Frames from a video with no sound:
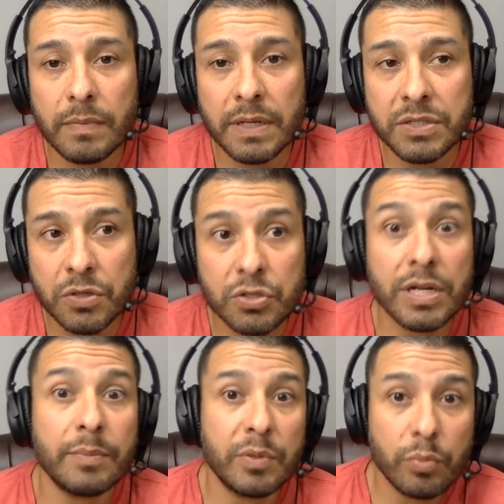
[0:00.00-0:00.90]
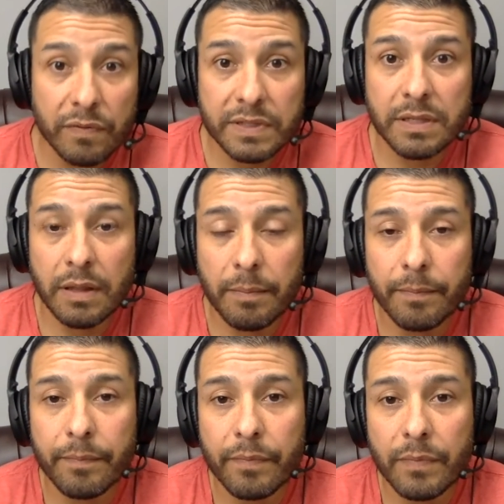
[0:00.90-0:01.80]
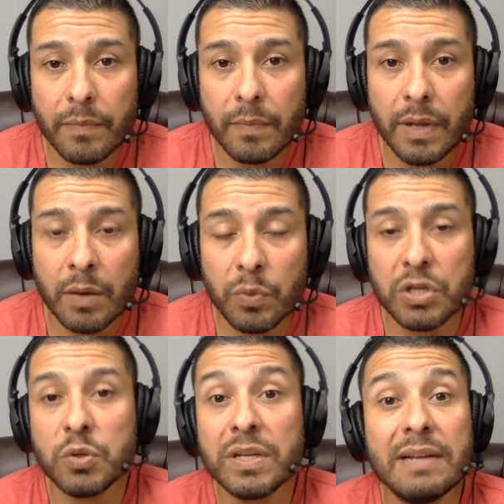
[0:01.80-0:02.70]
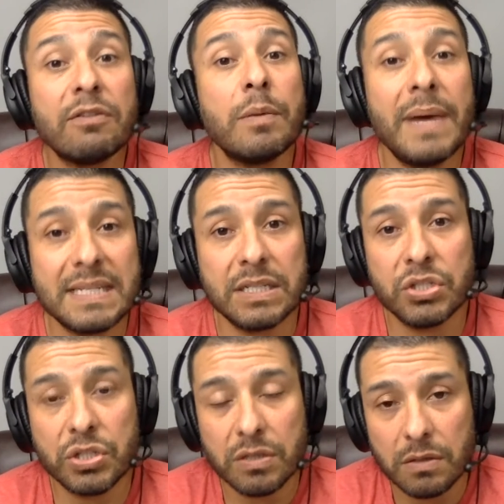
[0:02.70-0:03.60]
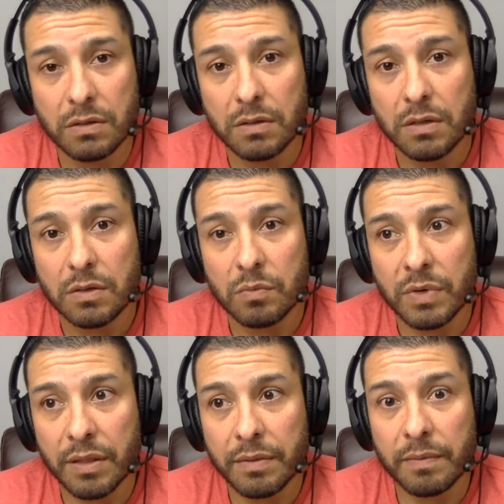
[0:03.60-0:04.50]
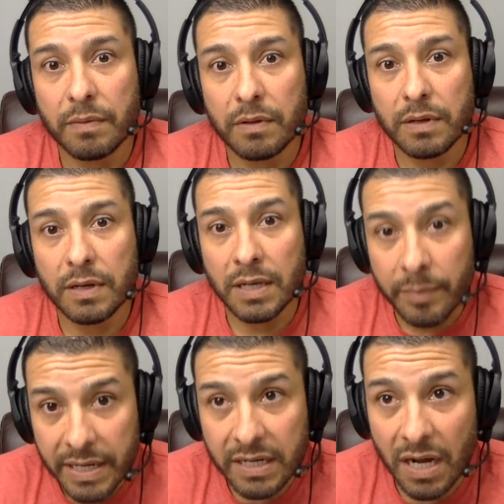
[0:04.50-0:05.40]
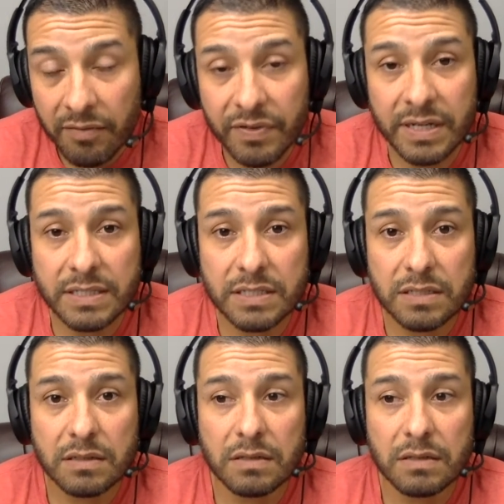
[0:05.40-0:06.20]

It's your job to prove it to them. And when you deliver a message with limited confidence,